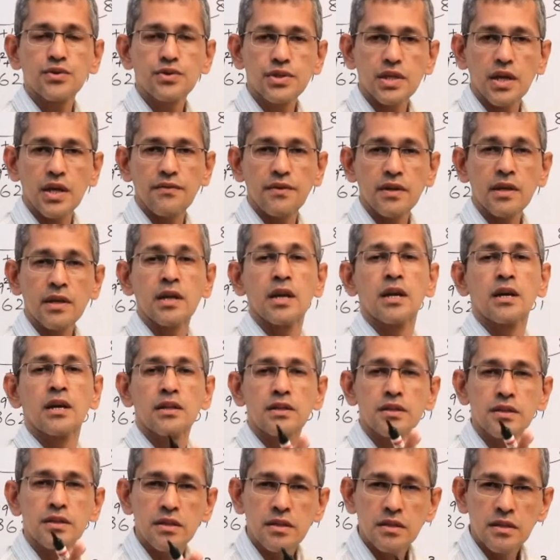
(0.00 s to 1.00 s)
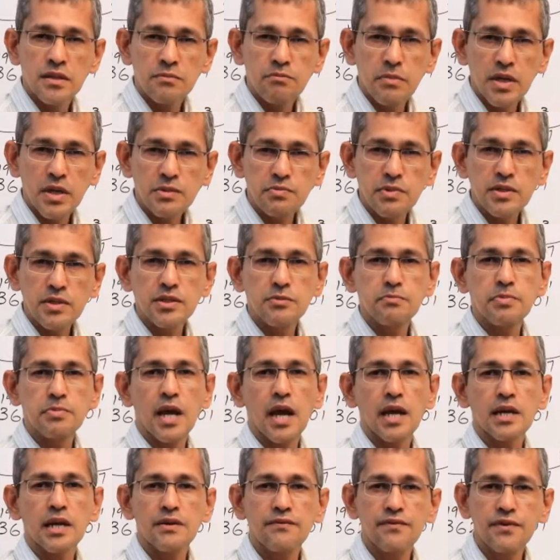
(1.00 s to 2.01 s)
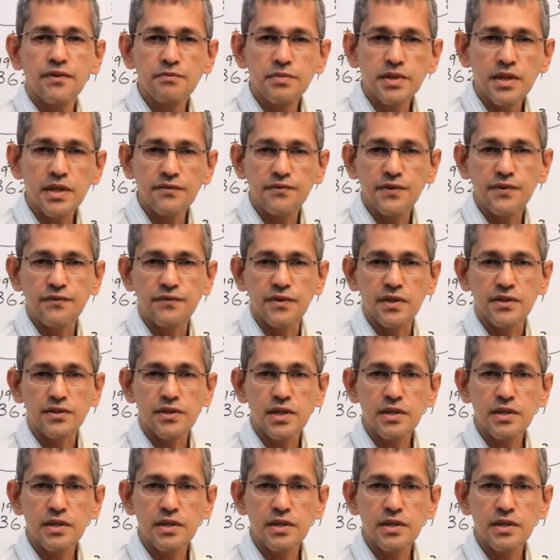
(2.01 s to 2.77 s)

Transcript: 7 must be subtracted from 350.